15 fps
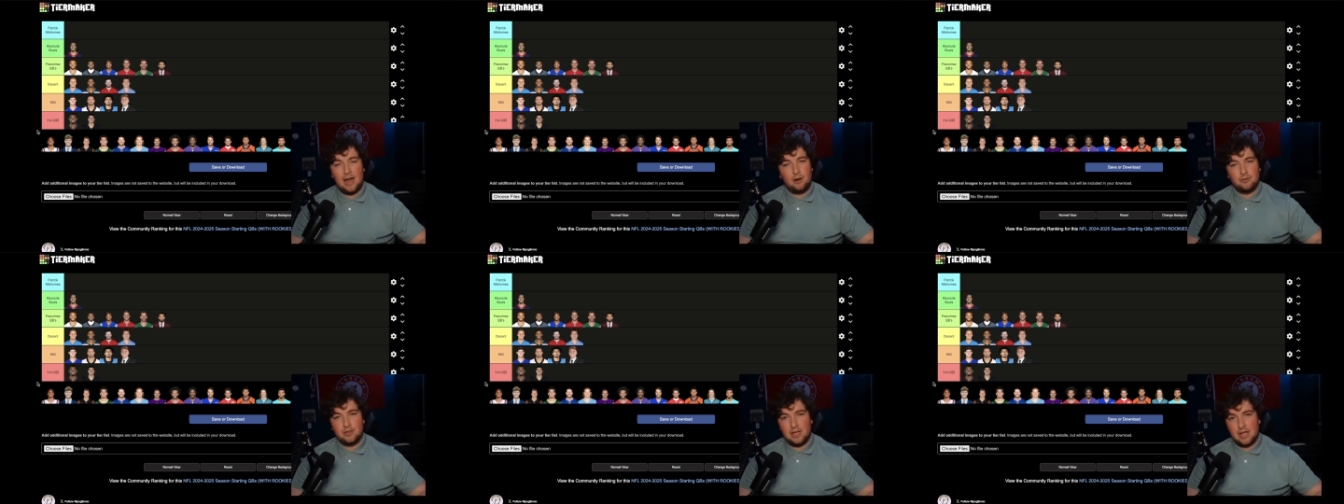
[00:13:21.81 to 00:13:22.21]
I
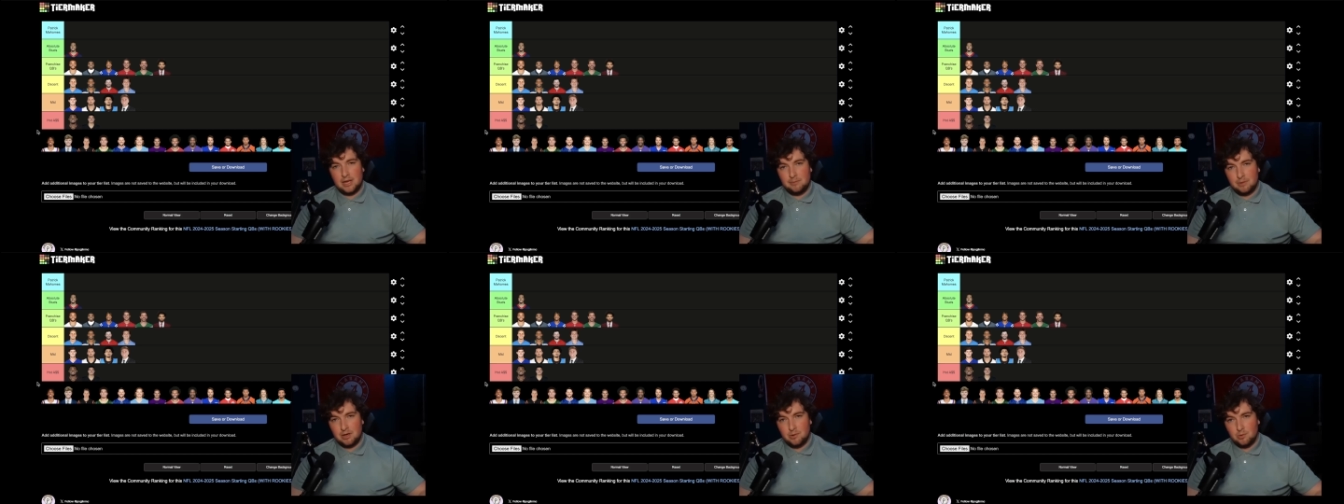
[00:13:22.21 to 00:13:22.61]
don't think
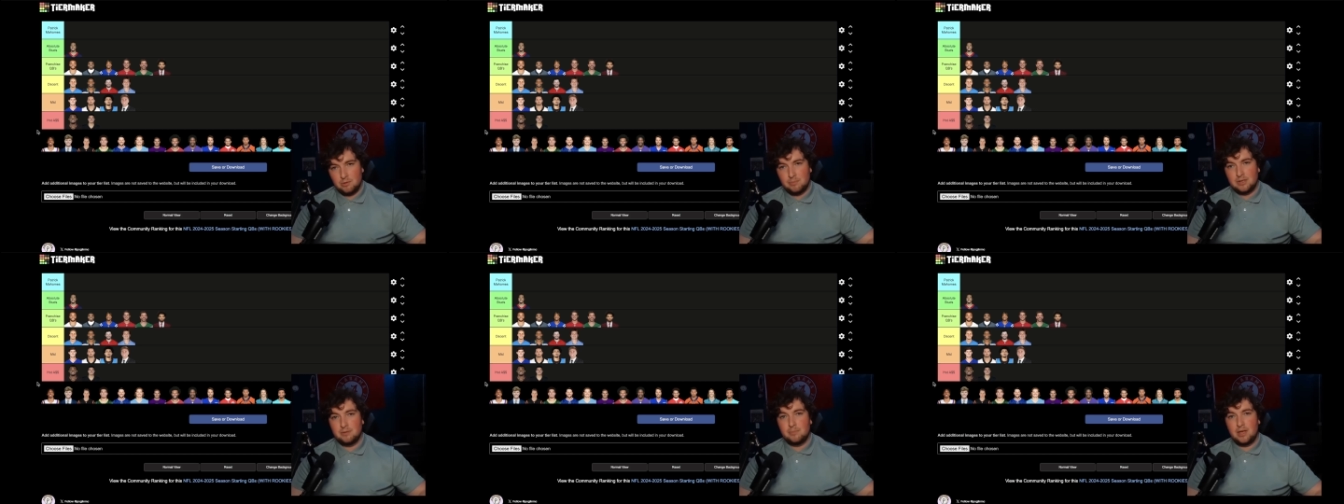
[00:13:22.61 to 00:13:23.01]
anybody would
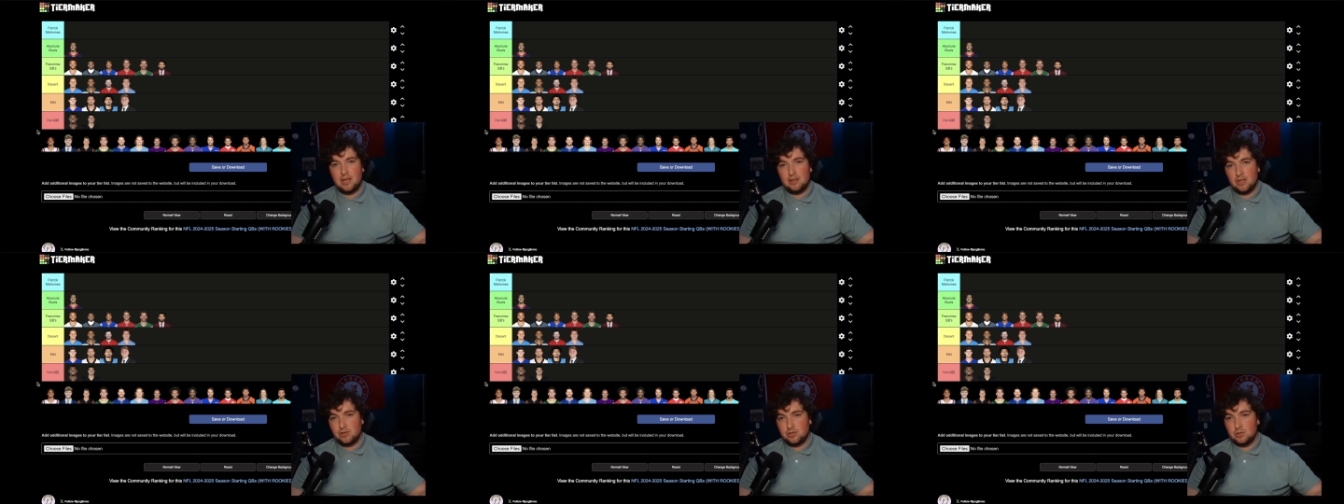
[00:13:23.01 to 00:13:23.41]
be
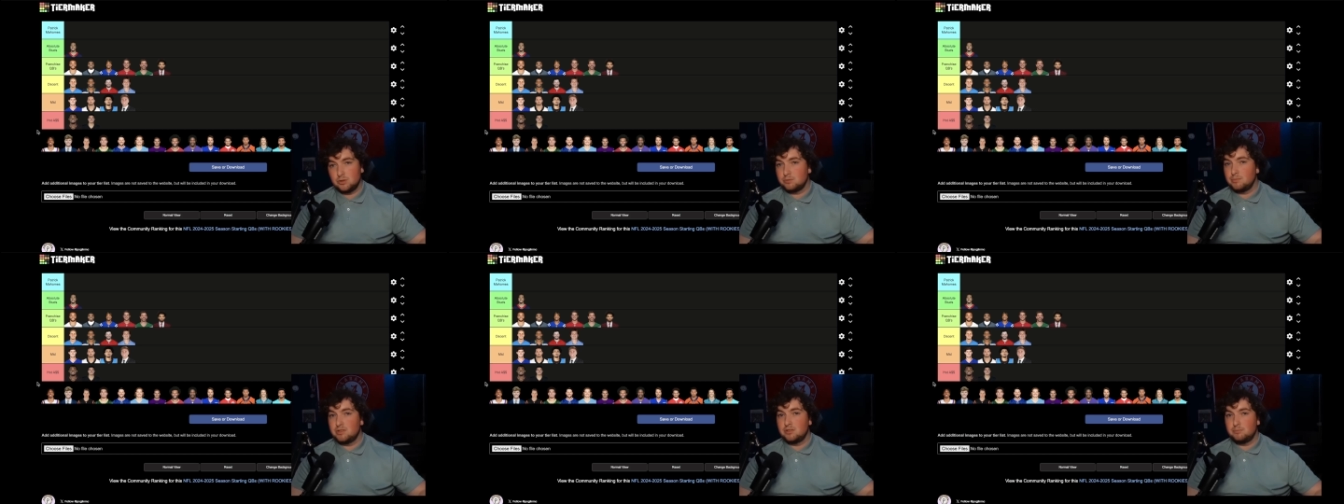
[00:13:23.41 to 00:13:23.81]
debating that Geno
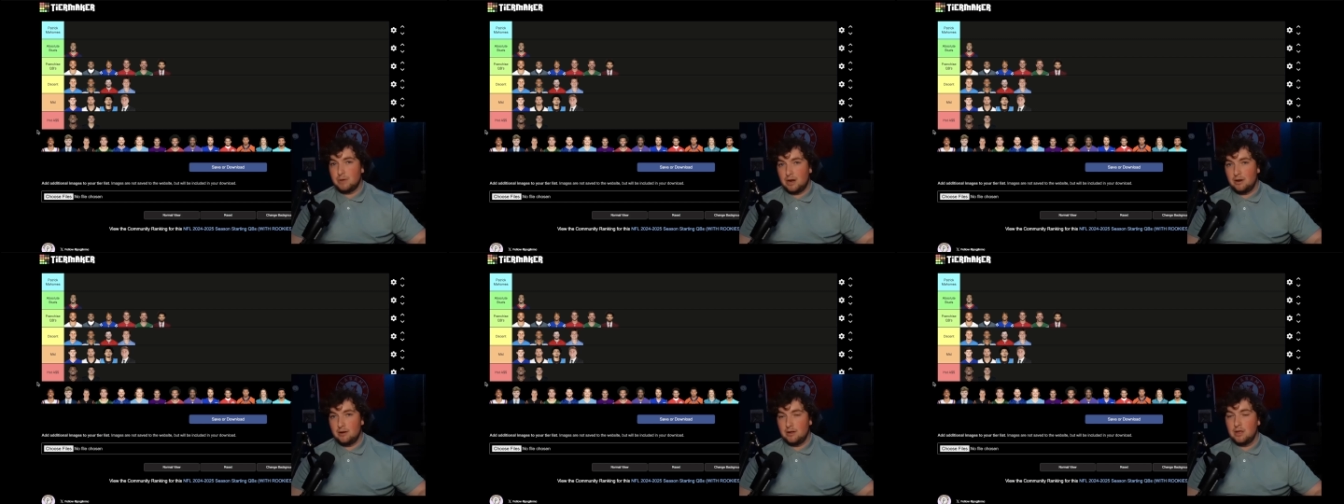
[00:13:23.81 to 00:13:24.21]
Smith is better.